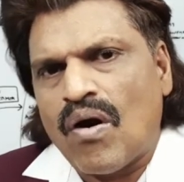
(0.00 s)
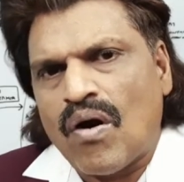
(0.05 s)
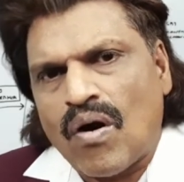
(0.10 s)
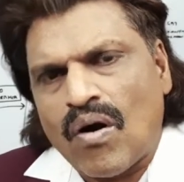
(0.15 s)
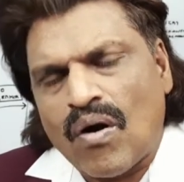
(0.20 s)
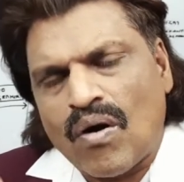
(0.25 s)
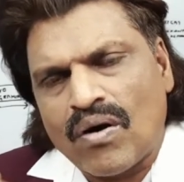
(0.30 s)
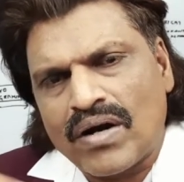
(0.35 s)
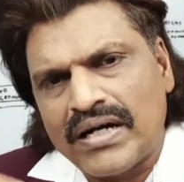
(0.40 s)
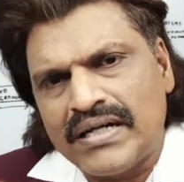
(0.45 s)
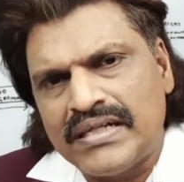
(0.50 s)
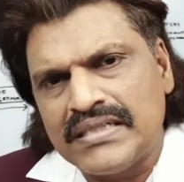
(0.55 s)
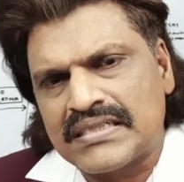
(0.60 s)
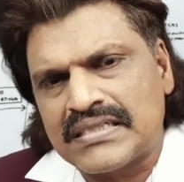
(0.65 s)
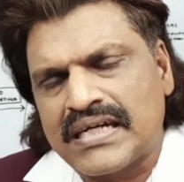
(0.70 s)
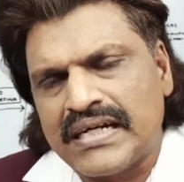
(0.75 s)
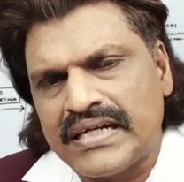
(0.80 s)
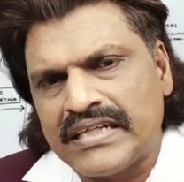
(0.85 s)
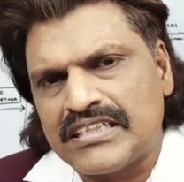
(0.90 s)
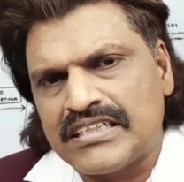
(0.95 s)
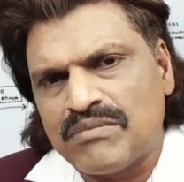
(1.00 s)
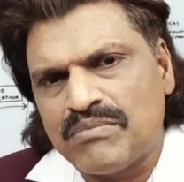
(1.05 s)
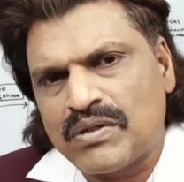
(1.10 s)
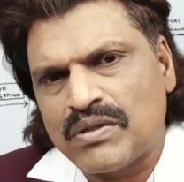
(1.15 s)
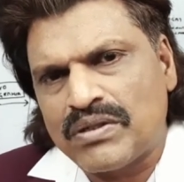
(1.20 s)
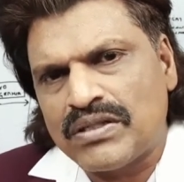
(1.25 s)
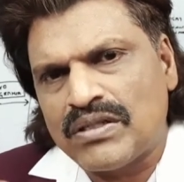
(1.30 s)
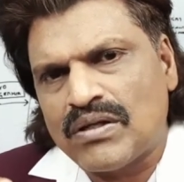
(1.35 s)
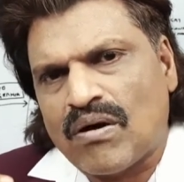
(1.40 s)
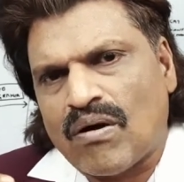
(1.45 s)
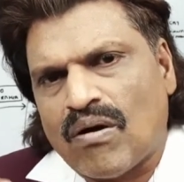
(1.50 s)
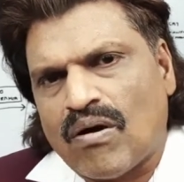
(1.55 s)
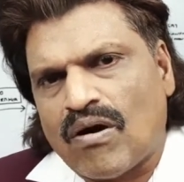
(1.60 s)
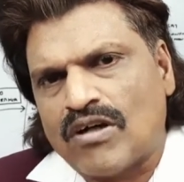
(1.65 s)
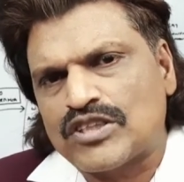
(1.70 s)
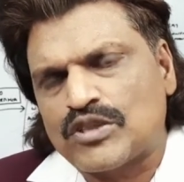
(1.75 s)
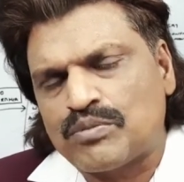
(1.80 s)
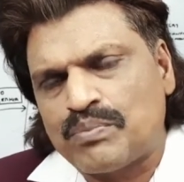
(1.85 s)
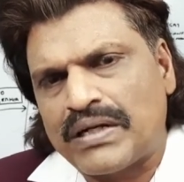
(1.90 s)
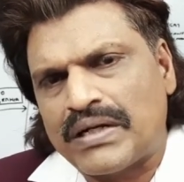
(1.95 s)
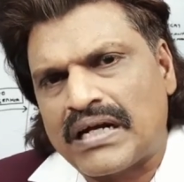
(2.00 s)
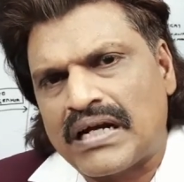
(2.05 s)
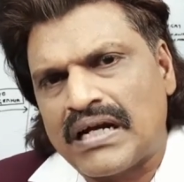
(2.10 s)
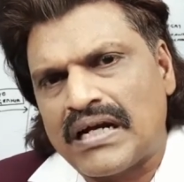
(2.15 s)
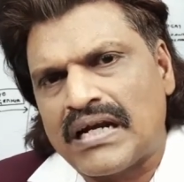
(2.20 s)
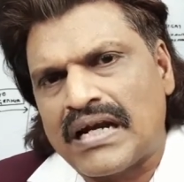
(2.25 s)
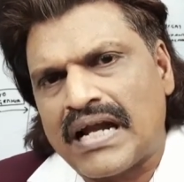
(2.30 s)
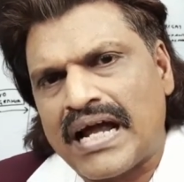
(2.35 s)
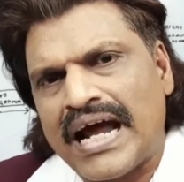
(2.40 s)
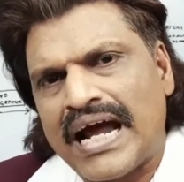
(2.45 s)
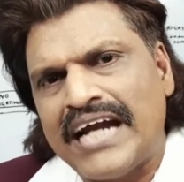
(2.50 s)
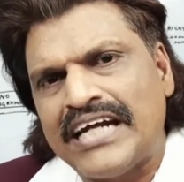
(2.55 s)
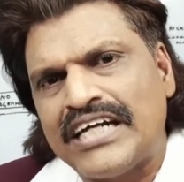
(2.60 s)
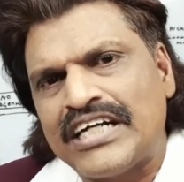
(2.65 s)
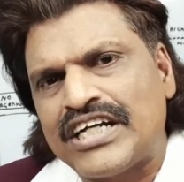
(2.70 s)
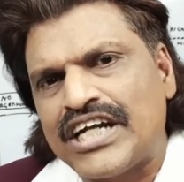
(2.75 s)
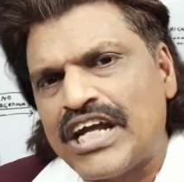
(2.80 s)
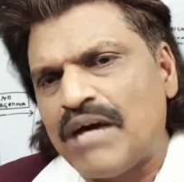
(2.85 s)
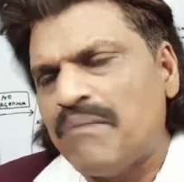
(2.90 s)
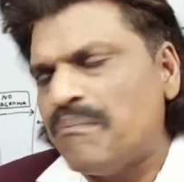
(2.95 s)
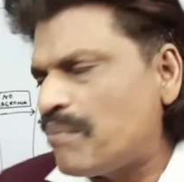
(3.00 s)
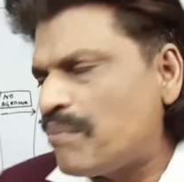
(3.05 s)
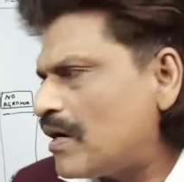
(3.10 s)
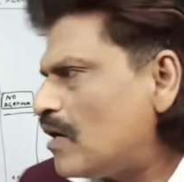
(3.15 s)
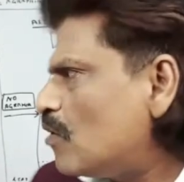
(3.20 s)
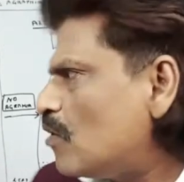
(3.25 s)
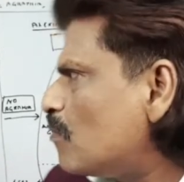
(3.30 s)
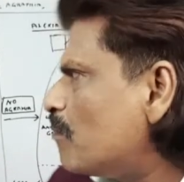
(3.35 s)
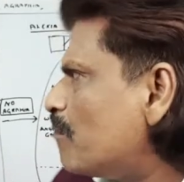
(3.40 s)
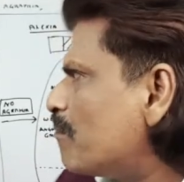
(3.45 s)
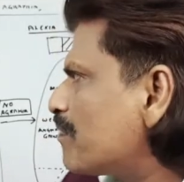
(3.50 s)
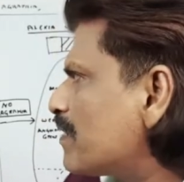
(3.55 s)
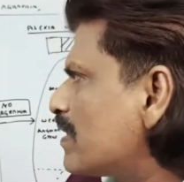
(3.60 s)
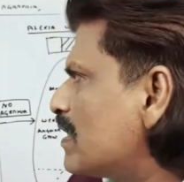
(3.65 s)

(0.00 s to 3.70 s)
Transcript: or a disconnection between the occipital and temporal lobe.